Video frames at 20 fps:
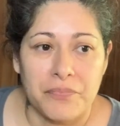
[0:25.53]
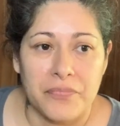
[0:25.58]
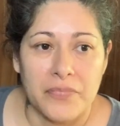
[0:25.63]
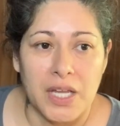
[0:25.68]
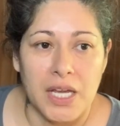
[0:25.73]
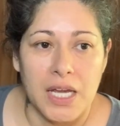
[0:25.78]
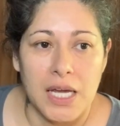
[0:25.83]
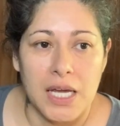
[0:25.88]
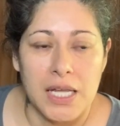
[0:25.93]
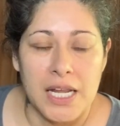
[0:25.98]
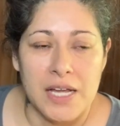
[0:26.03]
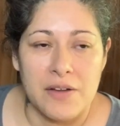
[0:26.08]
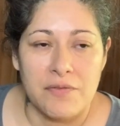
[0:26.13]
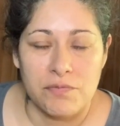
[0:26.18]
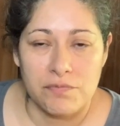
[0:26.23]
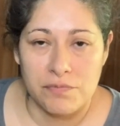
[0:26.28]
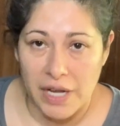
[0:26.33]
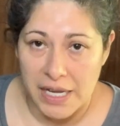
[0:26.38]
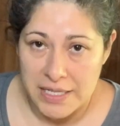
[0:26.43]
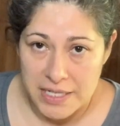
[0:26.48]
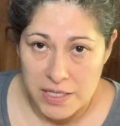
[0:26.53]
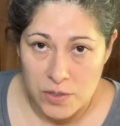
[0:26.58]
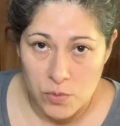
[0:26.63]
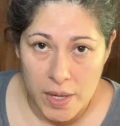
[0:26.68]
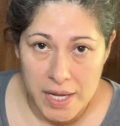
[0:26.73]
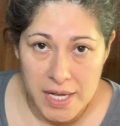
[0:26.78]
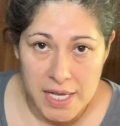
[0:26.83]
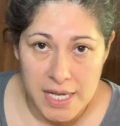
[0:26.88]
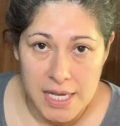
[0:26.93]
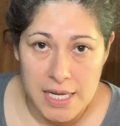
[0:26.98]
and I did
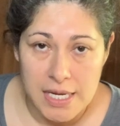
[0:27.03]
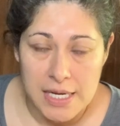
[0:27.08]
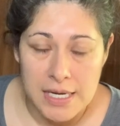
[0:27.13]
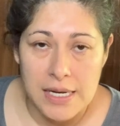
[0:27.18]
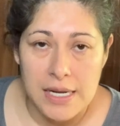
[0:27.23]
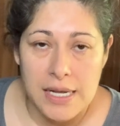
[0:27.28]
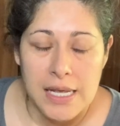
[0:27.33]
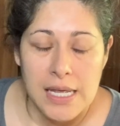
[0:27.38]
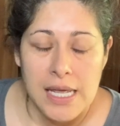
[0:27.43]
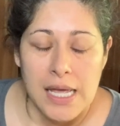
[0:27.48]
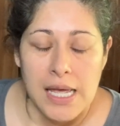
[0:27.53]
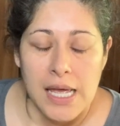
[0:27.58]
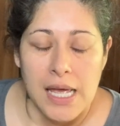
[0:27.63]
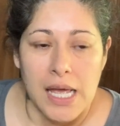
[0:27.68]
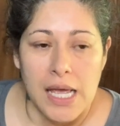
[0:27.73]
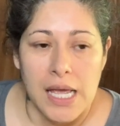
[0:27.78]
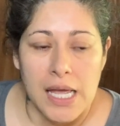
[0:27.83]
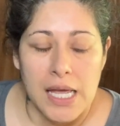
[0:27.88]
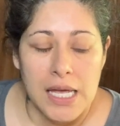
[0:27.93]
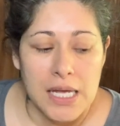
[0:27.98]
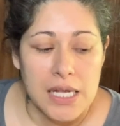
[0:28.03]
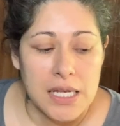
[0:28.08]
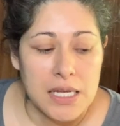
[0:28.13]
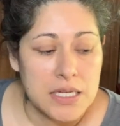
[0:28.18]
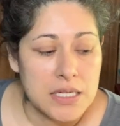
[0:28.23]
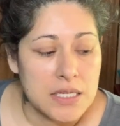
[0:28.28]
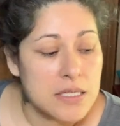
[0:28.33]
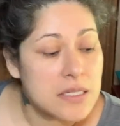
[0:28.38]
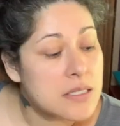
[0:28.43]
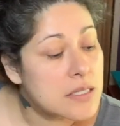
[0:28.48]
weigh in,
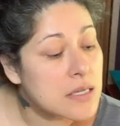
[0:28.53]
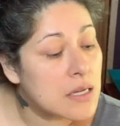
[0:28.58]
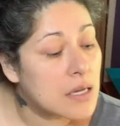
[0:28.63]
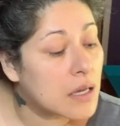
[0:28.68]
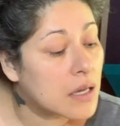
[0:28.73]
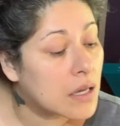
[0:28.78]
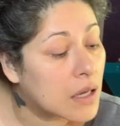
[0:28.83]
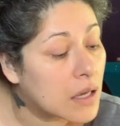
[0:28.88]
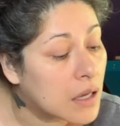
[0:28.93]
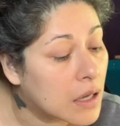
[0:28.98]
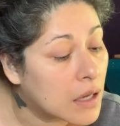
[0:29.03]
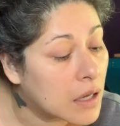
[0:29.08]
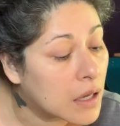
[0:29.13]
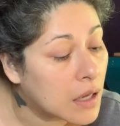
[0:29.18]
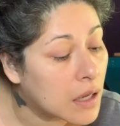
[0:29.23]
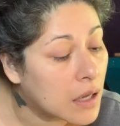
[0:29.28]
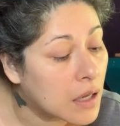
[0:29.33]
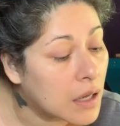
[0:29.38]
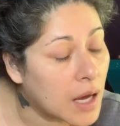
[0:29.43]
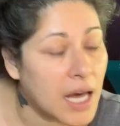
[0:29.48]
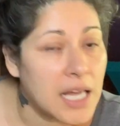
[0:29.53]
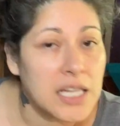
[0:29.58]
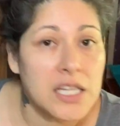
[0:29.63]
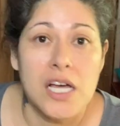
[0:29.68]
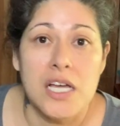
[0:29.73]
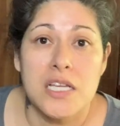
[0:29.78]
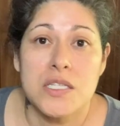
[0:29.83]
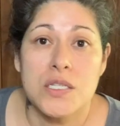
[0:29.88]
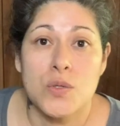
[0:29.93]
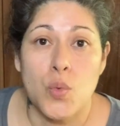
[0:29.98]
and I
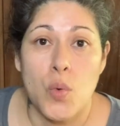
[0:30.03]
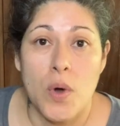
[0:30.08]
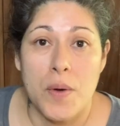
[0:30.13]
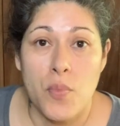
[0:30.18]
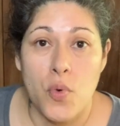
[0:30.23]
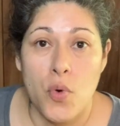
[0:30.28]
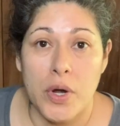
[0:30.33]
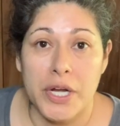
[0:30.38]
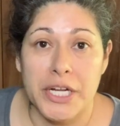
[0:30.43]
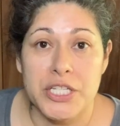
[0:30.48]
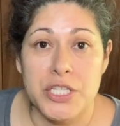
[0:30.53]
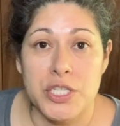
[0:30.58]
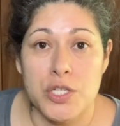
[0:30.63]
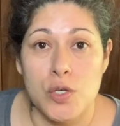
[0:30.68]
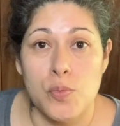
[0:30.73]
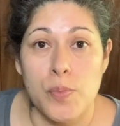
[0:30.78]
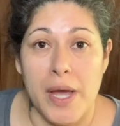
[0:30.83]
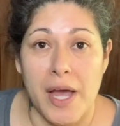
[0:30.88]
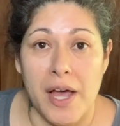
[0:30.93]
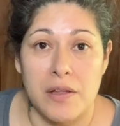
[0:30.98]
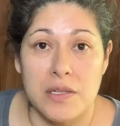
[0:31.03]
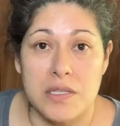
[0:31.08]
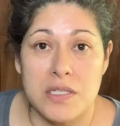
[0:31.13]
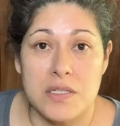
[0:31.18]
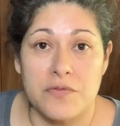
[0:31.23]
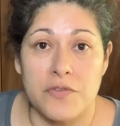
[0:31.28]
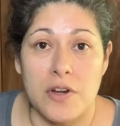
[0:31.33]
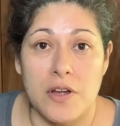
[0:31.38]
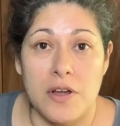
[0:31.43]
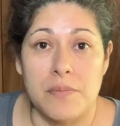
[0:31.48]
lost 1.2 pounds
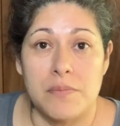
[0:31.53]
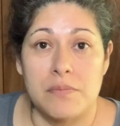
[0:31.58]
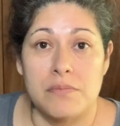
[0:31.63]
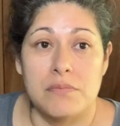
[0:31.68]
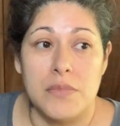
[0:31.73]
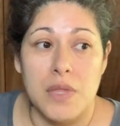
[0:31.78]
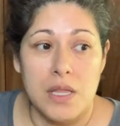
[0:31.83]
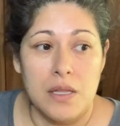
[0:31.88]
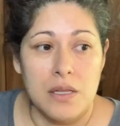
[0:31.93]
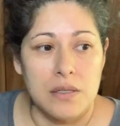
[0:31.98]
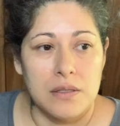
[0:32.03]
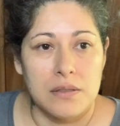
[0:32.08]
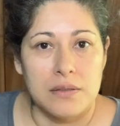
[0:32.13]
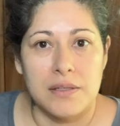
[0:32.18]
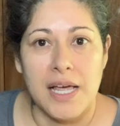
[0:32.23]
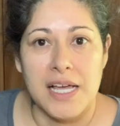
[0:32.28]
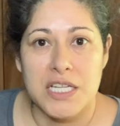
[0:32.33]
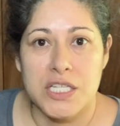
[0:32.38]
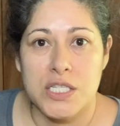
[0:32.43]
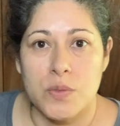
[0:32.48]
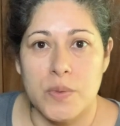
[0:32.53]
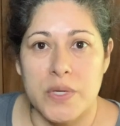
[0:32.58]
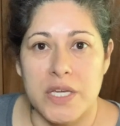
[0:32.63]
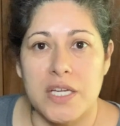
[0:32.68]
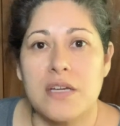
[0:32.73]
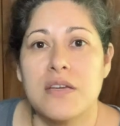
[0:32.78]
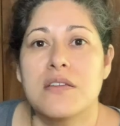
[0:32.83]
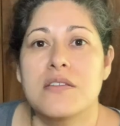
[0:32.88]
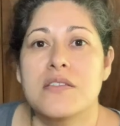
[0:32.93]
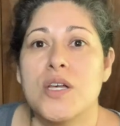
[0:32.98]
from last
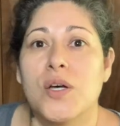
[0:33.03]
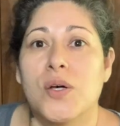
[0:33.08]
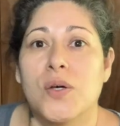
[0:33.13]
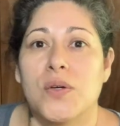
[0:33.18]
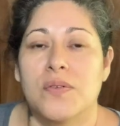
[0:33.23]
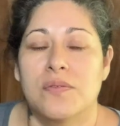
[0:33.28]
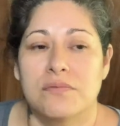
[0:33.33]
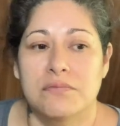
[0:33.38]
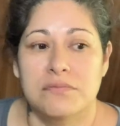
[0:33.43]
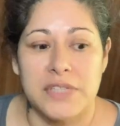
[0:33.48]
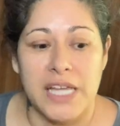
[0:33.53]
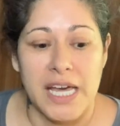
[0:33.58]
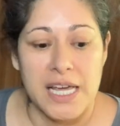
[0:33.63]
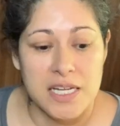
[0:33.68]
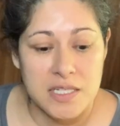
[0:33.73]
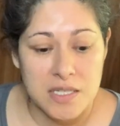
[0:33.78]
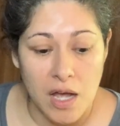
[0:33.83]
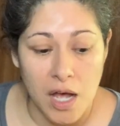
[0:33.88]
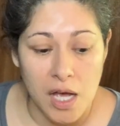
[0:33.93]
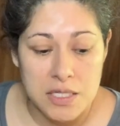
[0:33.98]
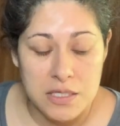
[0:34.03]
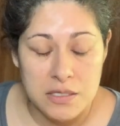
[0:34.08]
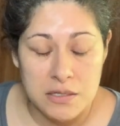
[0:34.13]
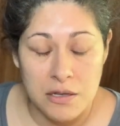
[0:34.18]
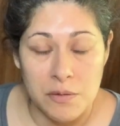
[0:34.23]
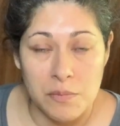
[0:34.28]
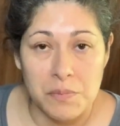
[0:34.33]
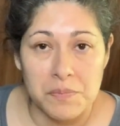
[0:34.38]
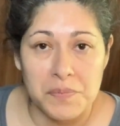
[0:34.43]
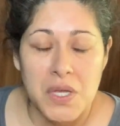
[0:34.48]
week, so that is
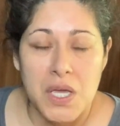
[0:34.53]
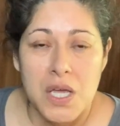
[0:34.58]
awesome.